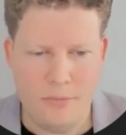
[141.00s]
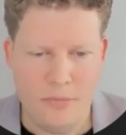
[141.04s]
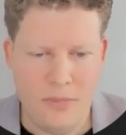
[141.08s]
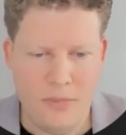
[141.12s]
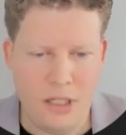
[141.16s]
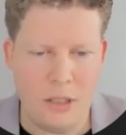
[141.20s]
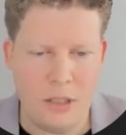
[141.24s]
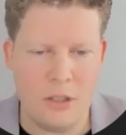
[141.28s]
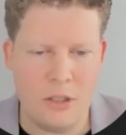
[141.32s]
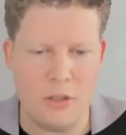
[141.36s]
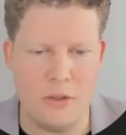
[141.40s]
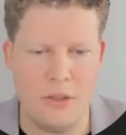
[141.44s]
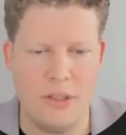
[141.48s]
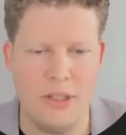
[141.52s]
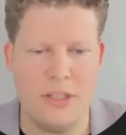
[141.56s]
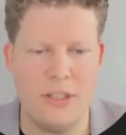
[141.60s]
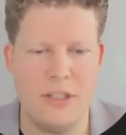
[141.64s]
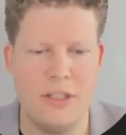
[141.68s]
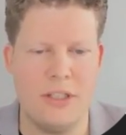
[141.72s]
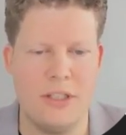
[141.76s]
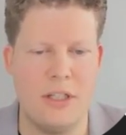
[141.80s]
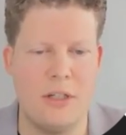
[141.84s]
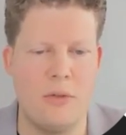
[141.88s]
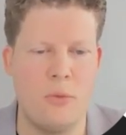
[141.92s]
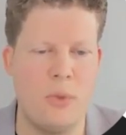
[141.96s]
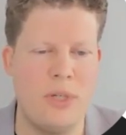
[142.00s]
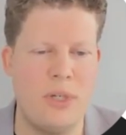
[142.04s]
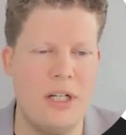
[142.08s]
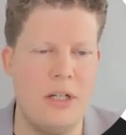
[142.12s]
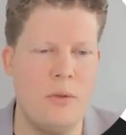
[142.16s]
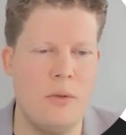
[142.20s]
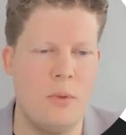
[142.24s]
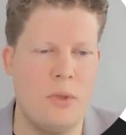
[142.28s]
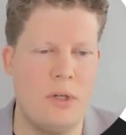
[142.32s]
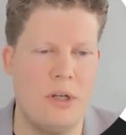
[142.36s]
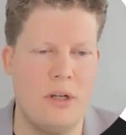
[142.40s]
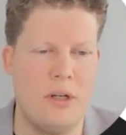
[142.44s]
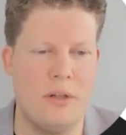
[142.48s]
So this is the
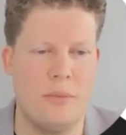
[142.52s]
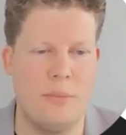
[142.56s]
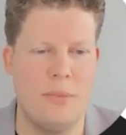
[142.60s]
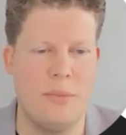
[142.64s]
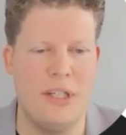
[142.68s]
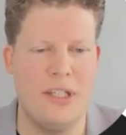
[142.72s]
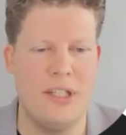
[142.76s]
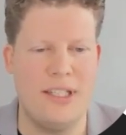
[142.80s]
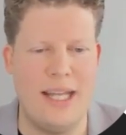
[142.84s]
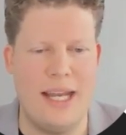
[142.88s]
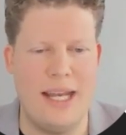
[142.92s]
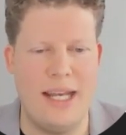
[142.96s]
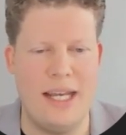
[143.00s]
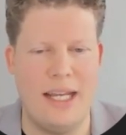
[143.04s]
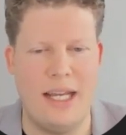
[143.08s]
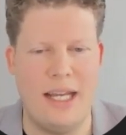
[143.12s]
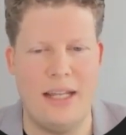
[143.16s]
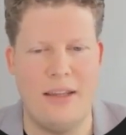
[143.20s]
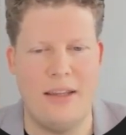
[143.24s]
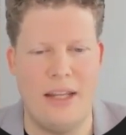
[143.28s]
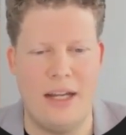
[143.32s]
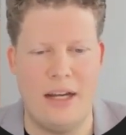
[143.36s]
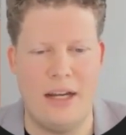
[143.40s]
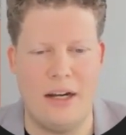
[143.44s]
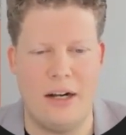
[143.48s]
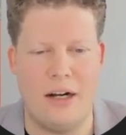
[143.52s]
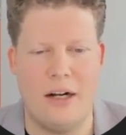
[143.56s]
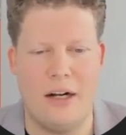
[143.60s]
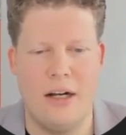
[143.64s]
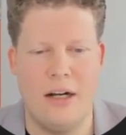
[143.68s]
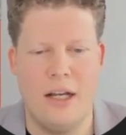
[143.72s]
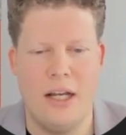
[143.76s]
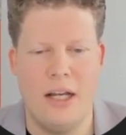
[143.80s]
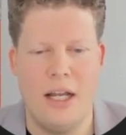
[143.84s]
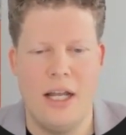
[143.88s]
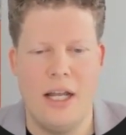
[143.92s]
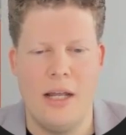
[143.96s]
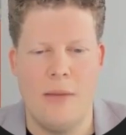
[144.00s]
real world, me standing in there.
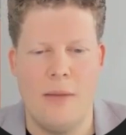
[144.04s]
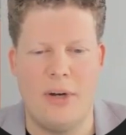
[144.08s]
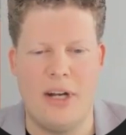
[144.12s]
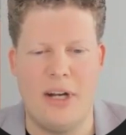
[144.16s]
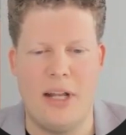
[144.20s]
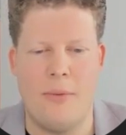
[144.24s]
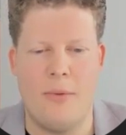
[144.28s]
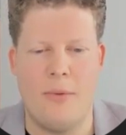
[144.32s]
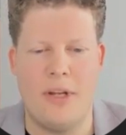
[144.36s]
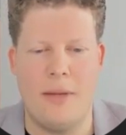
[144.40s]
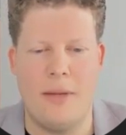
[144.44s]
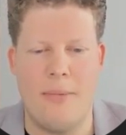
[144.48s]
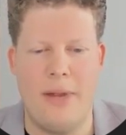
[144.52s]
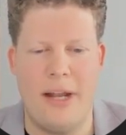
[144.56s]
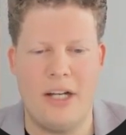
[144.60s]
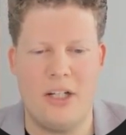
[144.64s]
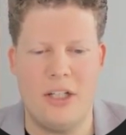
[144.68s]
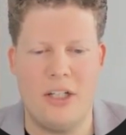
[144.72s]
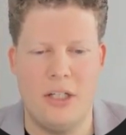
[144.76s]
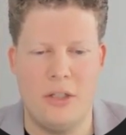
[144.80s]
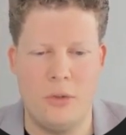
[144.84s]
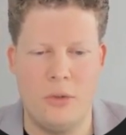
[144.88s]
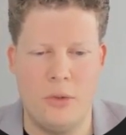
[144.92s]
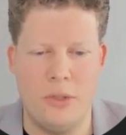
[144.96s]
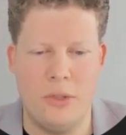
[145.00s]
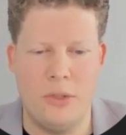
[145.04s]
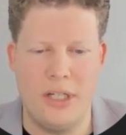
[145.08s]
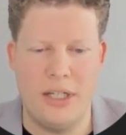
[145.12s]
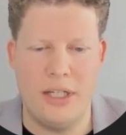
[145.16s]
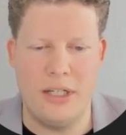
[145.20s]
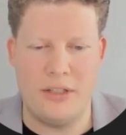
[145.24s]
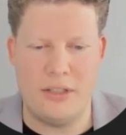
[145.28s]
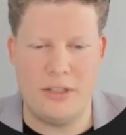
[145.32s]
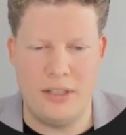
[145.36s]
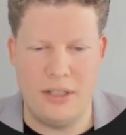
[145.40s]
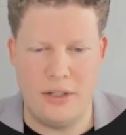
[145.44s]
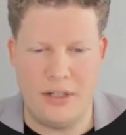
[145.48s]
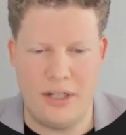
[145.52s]
What I'm actually doing
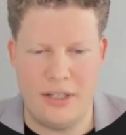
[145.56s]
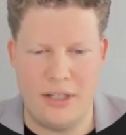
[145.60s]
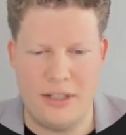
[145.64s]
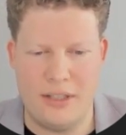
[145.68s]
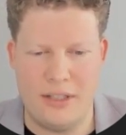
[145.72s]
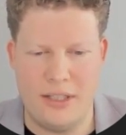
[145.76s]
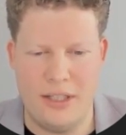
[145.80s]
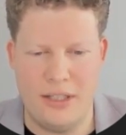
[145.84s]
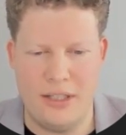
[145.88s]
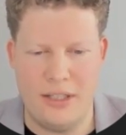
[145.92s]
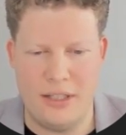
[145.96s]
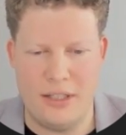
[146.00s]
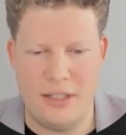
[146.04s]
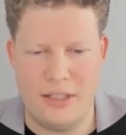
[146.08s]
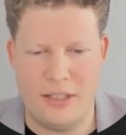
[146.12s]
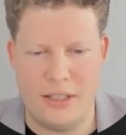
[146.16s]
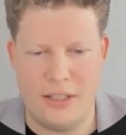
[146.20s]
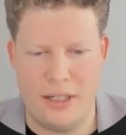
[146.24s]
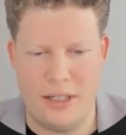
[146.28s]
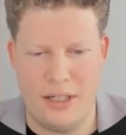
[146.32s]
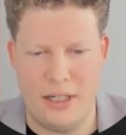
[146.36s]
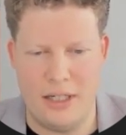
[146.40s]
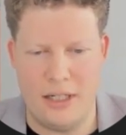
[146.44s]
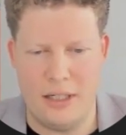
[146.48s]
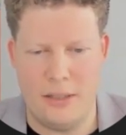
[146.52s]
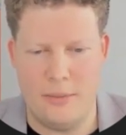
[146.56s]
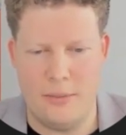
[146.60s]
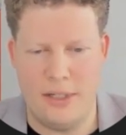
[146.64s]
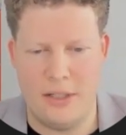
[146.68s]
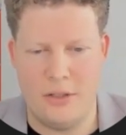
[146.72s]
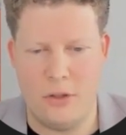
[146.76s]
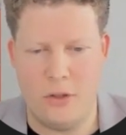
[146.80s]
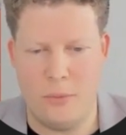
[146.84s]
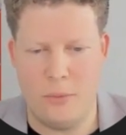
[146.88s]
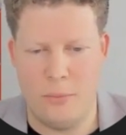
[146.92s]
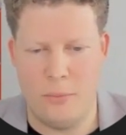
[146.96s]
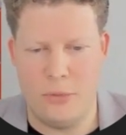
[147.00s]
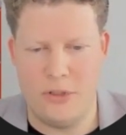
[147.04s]
is, and you can see this a little bit
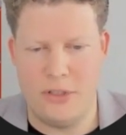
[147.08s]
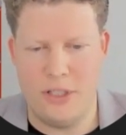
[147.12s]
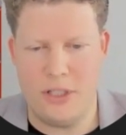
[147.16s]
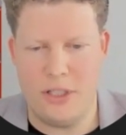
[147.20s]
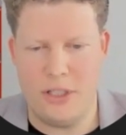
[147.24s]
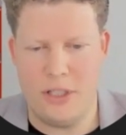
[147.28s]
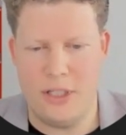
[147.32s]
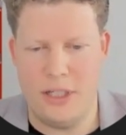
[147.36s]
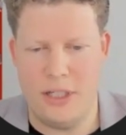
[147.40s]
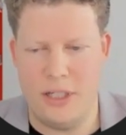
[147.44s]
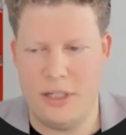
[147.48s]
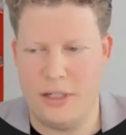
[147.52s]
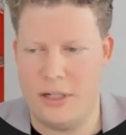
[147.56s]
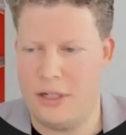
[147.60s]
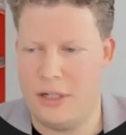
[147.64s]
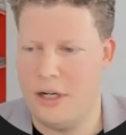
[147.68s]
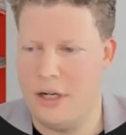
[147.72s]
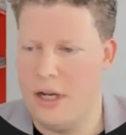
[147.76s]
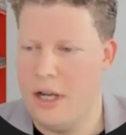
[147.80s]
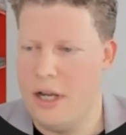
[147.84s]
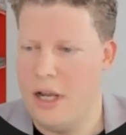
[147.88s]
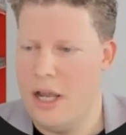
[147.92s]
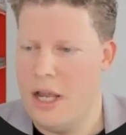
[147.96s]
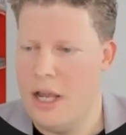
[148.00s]
composition here.